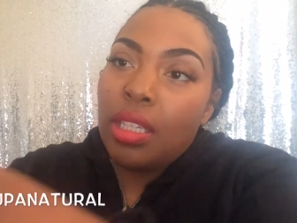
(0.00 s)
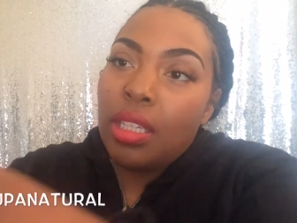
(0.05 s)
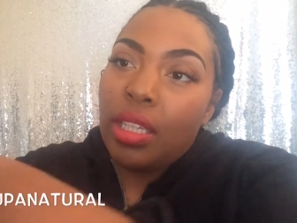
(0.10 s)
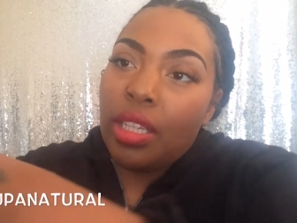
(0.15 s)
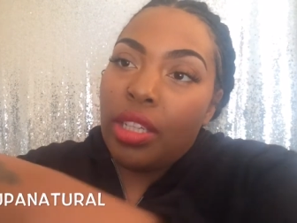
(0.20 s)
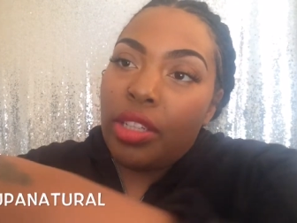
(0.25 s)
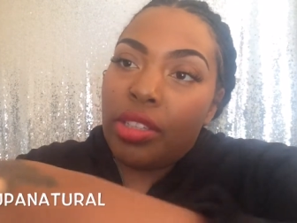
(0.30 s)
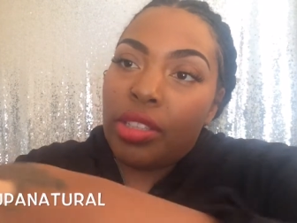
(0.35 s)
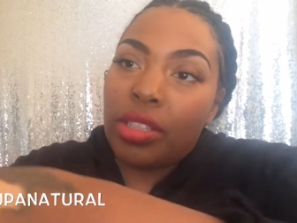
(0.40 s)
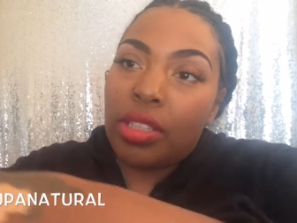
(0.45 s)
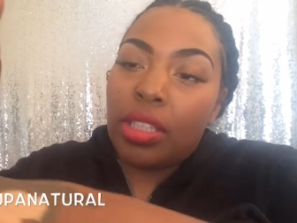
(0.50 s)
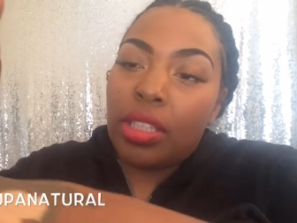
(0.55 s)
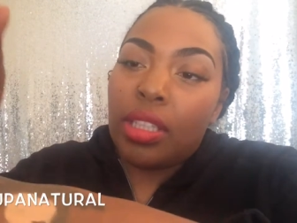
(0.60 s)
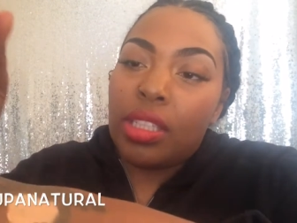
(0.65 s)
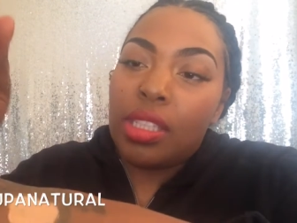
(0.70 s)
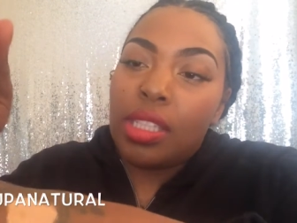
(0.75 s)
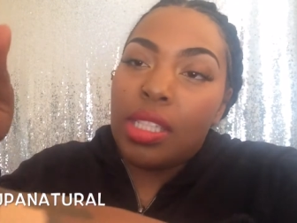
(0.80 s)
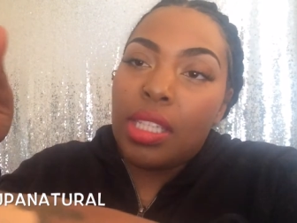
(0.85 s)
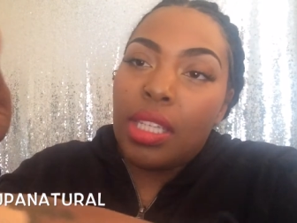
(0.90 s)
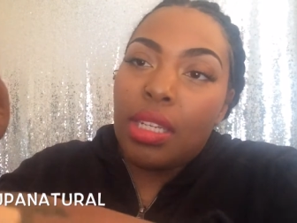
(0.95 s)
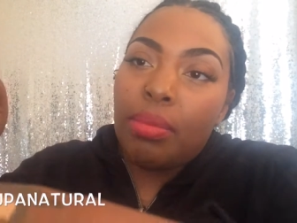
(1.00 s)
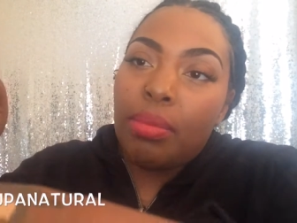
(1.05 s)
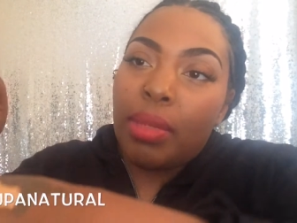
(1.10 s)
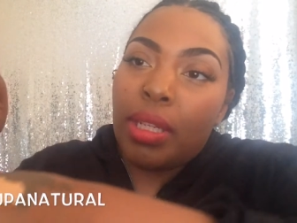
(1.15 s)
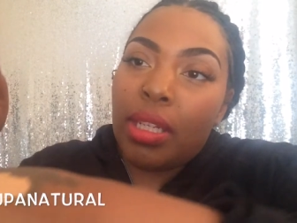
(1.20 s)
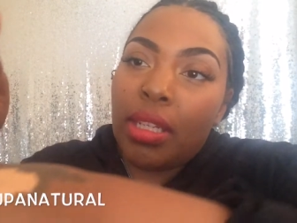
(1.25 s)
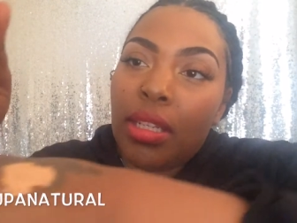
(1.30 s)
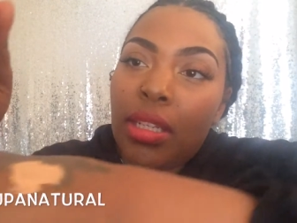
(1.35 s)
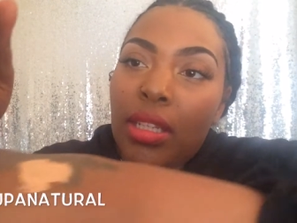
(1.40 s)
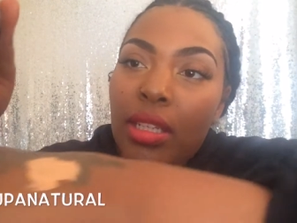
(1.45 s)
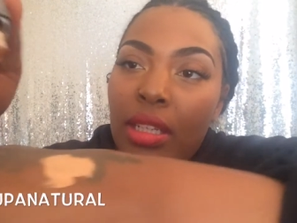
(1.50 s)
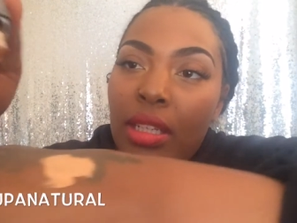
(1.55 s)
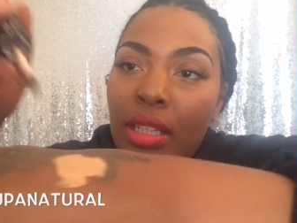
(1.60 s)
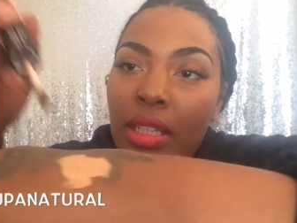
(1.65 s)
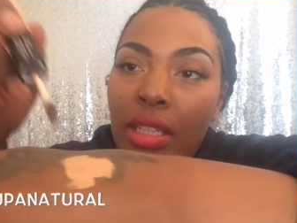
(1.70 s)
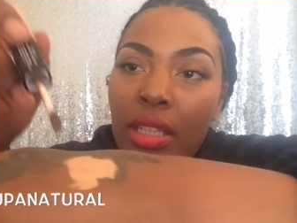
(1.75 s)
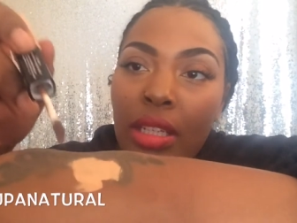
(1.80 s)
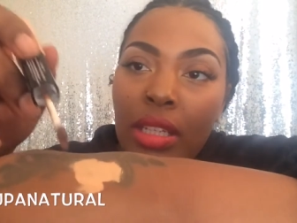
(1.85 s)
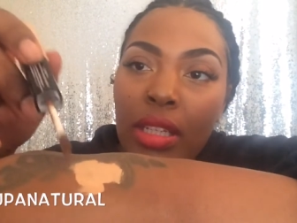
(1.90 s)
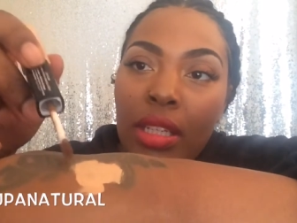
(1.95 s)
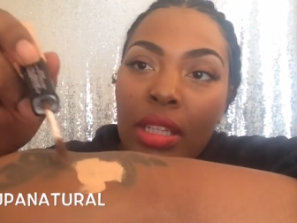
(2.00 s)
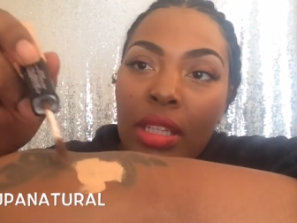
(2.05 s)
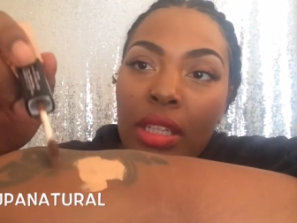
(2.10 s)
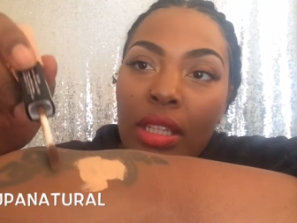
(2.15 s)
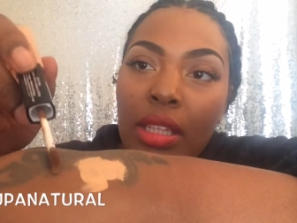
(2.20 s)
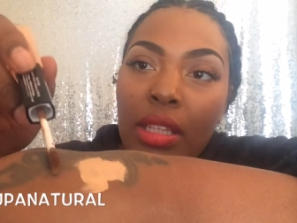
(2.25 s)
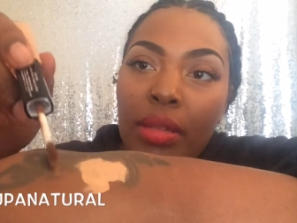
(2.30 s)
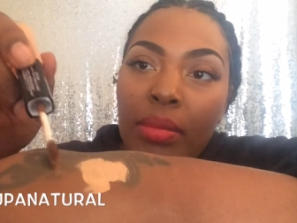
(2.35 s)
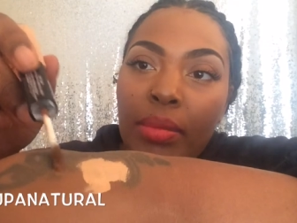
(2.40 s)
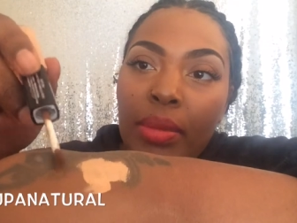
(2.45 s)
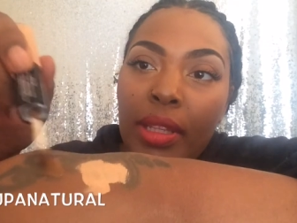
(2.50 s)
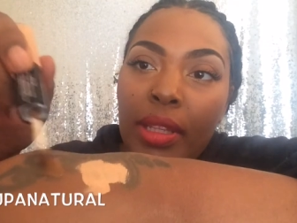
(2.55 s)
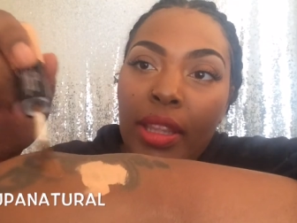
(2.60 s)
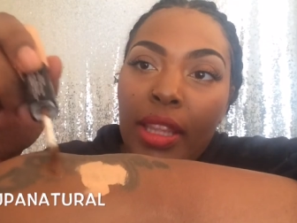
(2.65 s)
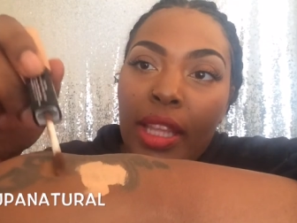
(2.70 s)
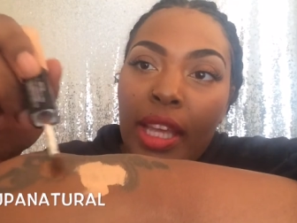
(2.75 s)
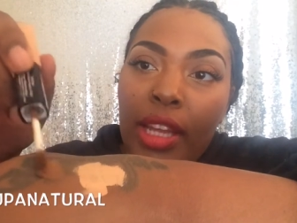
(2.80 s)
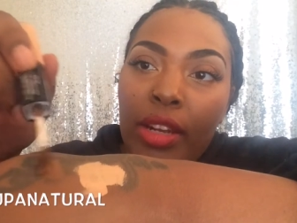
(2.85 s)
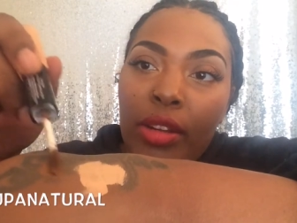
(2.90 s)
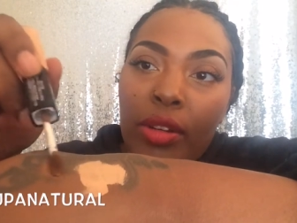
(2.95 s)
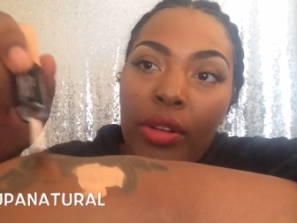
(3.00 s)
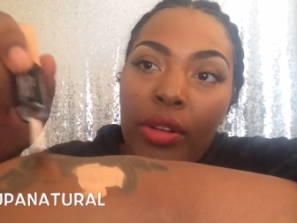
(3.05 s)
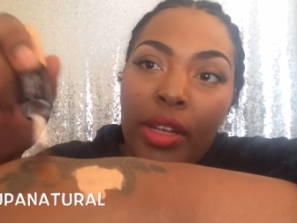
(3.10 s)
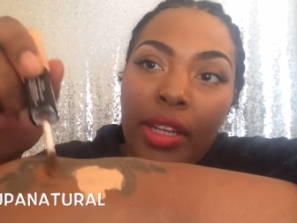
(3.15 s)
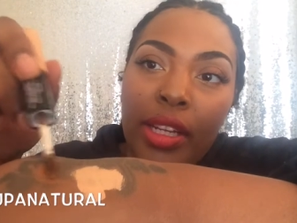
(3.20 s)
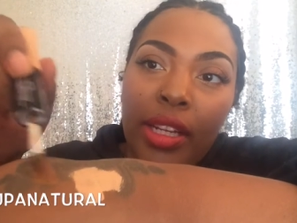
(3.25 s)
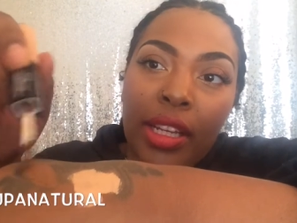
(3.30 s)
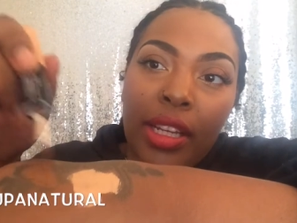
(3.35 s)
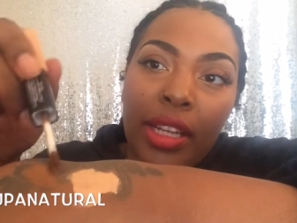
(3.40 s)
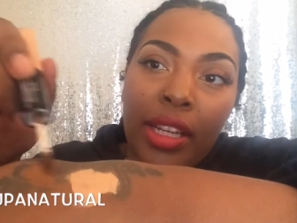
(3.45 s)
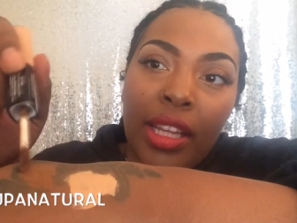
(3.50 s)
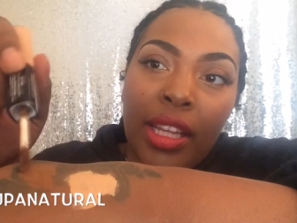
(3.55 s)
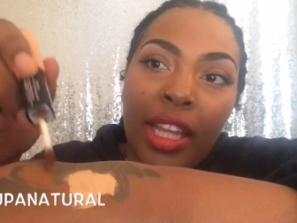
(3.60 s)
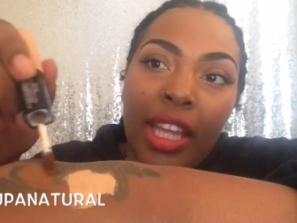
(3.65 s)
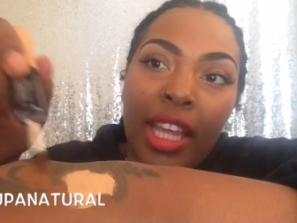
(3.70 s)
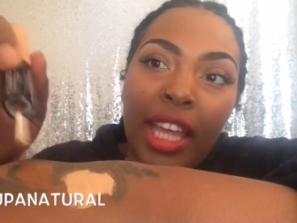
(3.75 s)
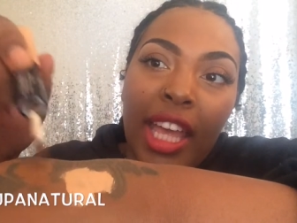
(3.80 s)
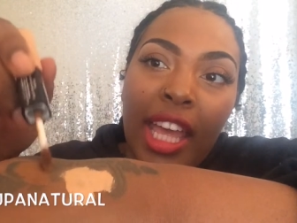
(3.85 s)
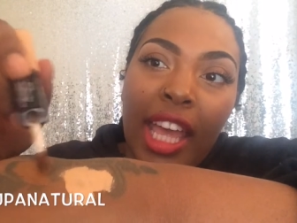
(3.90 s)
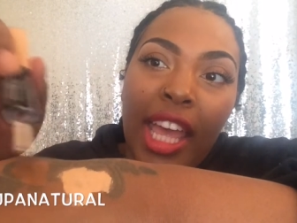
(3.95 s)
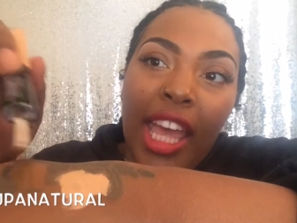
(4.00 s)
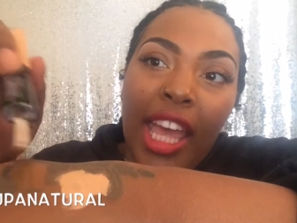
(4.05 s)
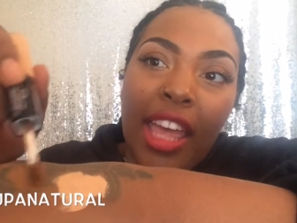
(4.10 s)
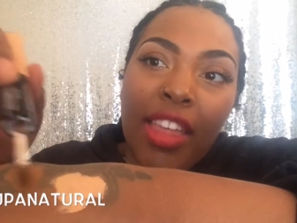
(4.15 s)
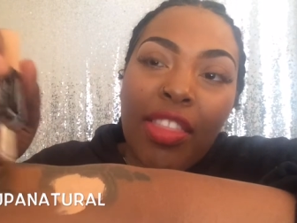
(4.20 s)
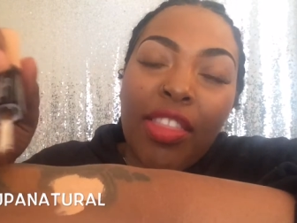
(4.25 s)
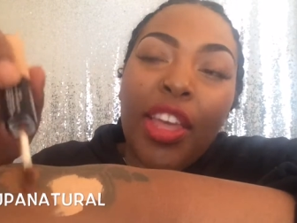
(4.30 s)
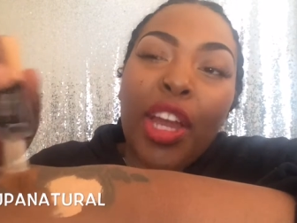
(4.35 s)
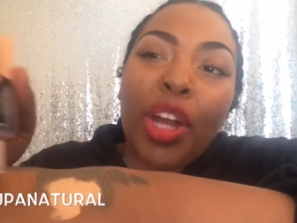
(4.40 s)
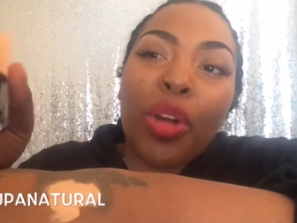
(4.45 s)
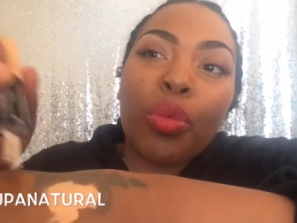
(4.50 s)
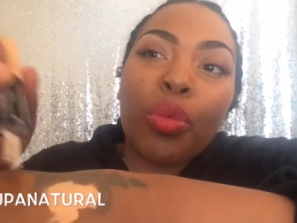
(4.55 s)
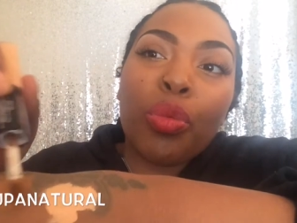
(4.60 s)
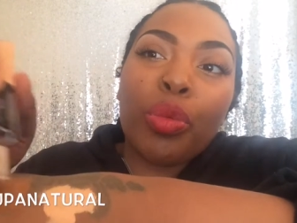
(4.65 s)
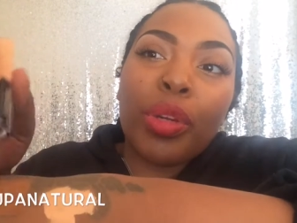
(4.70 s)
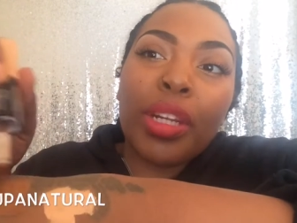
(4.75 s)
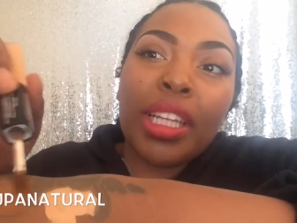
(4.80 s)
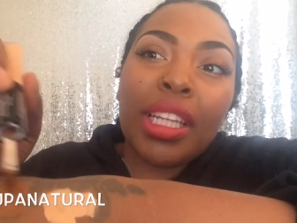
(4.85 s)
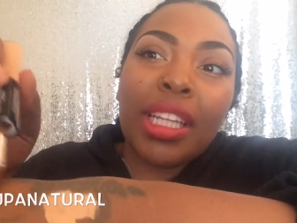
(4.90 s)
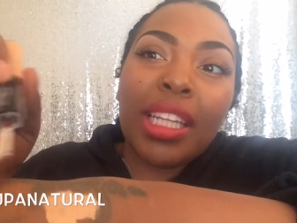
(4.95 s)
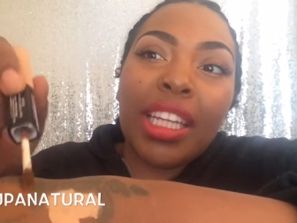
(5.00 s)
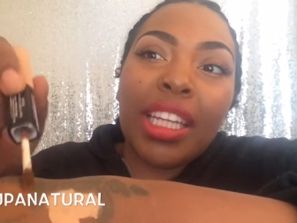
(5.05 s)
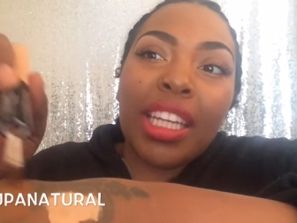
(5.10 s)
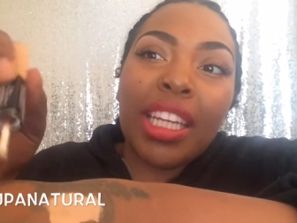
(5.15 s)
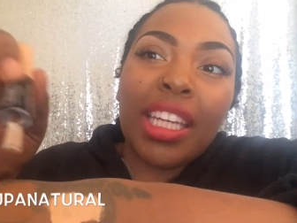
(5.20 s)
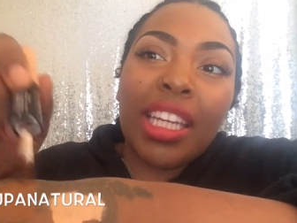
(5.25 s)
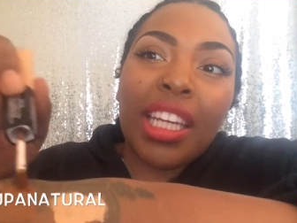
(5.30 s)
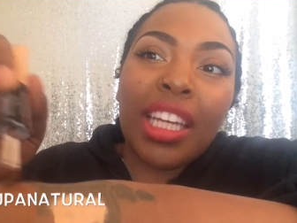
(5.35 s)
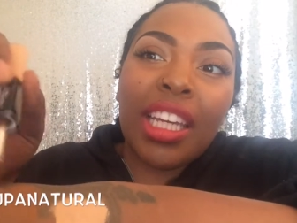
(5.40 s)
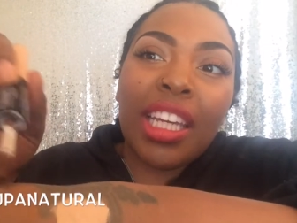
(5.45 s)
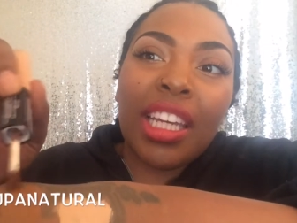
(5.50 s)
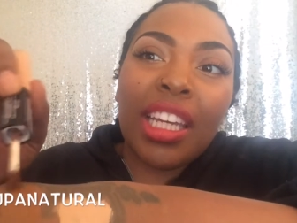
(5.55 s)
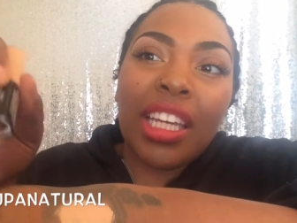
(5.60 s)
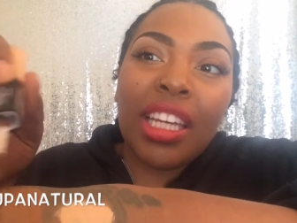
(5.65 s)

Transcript: here's the cinnamon put that on and they're really